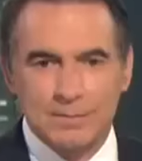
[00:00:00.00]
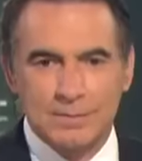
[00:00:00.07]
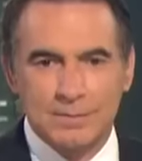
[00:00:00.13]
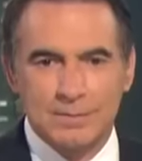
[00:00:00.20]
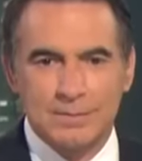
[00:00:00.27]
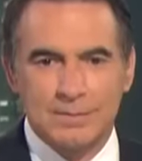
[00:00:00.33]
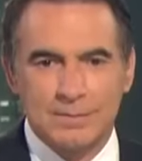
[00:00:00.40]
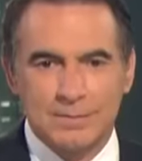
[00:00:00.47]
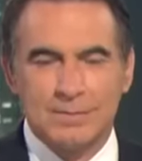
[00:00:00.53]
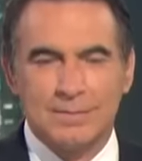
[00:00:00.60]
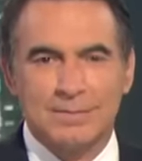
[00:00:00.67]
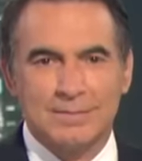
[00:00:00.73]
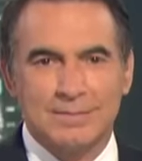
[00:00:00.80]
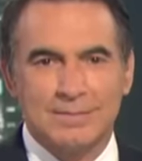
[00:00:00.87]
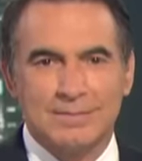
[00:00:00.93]

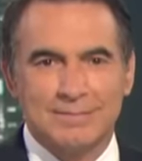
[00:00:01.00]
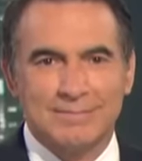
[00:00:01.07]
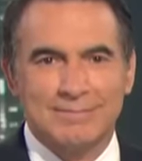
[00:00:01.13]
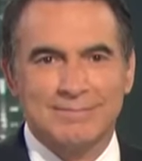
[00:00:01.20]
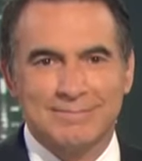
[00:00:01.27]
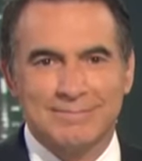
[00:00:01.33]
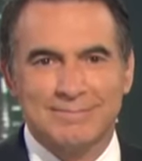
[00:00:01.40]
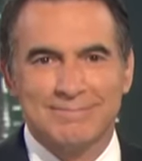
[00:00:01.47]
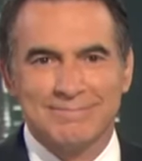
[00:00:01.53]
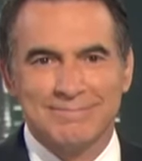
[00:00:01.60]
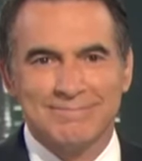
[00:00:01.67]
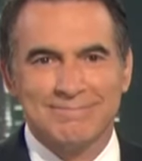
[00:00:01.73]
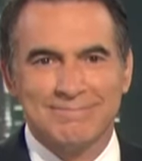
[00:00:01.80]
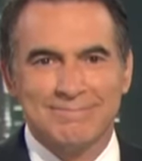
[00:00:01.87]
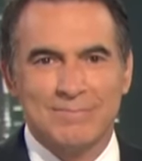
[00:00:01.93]

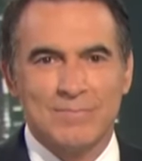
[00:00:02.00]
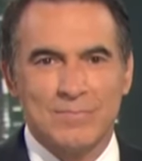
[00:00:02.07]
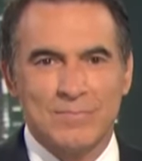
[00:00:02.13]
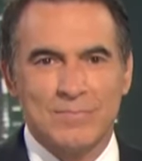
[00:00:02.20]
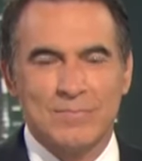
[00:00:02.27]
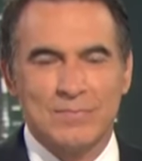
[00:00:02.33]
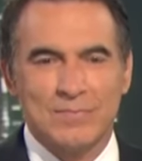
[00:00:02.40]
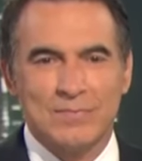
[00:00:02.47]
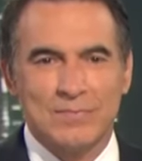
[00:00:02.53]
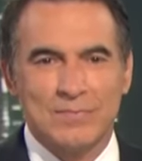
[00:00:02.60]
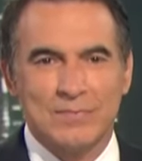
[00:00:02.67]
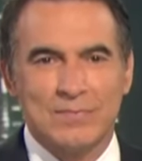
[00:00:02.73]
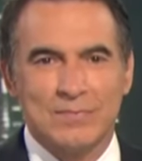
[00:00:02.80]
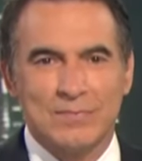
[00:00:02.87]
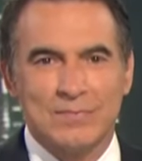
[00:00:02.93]

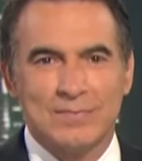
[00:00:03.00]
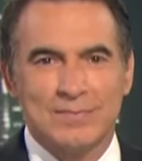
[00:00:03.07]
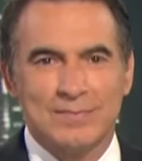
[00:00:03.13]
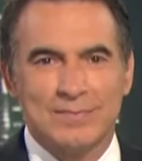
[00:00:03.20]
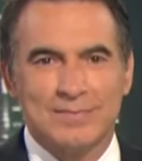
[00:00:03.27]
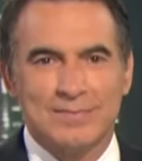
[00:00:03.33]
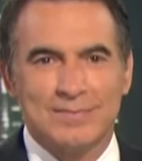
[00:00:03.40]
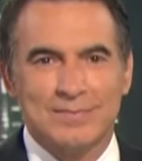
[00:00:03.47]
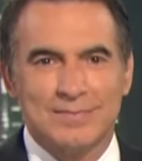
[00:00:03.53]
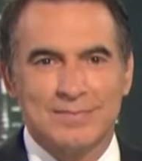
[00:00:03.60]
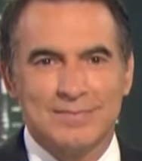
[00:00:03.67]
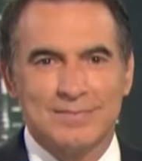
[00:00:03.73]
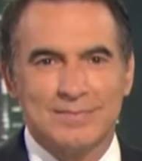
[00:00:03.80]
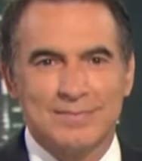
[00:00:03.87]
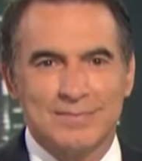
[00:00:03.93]

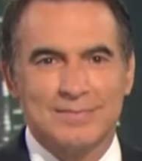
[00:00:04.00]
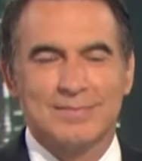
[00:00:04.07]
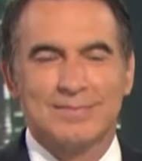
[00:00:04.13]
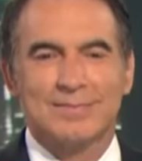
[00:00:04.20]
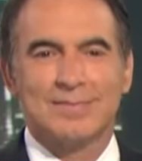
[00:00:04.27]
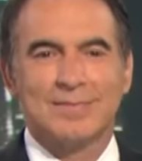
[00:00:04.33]
(silent)